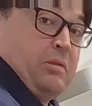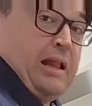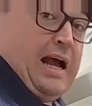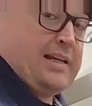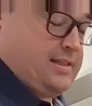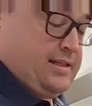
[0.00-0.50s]

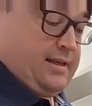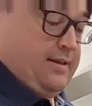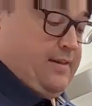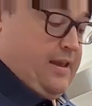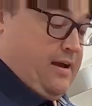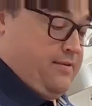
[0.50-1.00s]
plastic
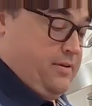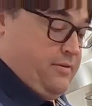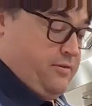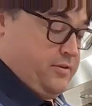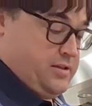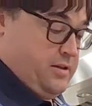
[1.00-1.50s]
in the oven
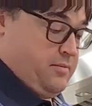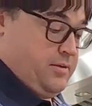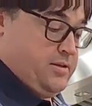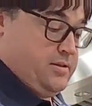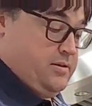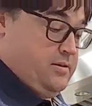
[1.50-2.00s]
for some
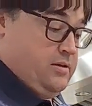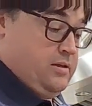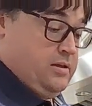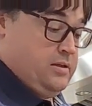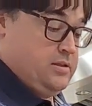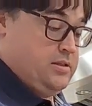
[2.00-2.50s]
reason.
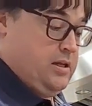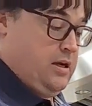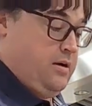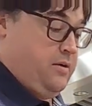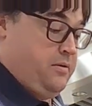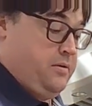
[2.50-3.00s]

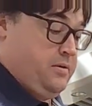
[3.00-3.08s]
So,